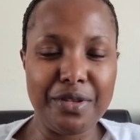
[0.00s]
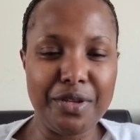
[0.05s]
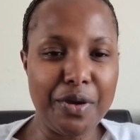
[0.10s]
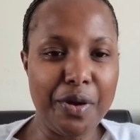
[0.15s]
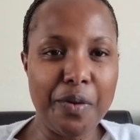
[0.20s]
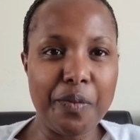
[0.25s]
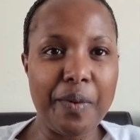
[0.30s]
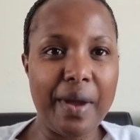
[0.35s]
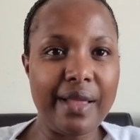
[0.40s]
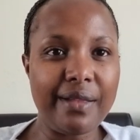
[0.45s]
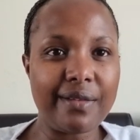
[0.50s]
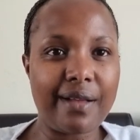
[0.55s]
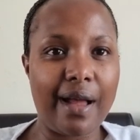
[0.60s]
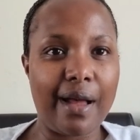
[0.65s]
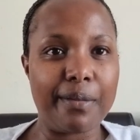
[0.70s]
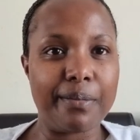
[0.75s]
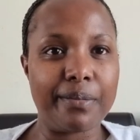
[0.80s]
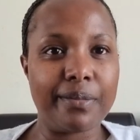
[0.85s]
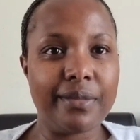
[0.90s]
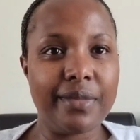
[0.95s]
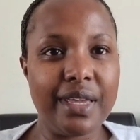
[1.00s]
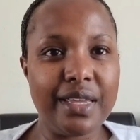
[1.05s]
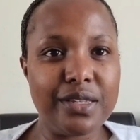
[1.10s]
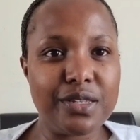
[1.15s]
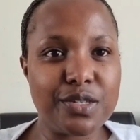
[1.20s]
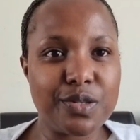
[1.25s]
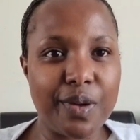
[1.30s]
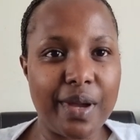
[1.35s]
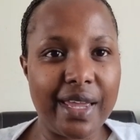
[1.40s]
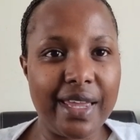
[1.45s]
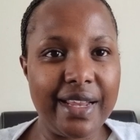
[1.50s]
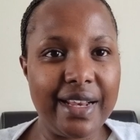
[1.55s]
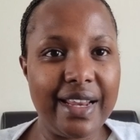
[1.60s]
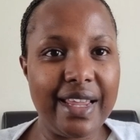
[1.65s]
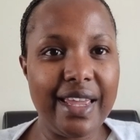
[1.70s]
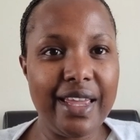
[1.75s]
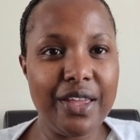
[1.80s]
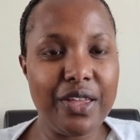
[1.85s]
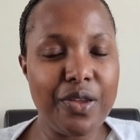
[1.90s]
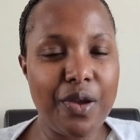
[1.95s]
you're welcome in
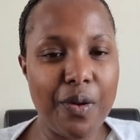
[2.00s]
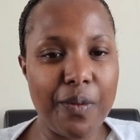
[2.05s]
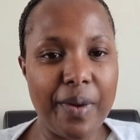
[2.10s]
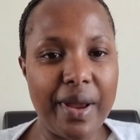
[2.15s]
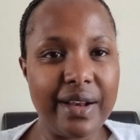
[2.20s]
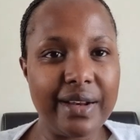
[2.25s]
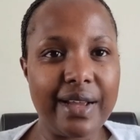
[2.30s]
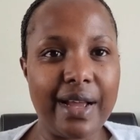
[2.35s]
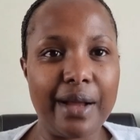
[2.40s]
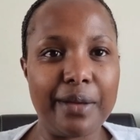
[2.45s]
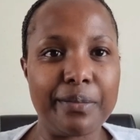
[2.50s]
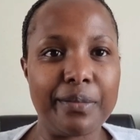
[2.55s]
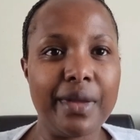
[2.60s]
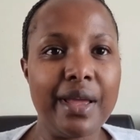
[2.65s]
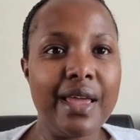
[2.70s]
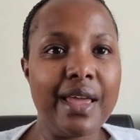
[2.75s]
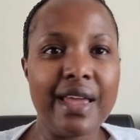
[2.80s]
Swahili. You're welcome.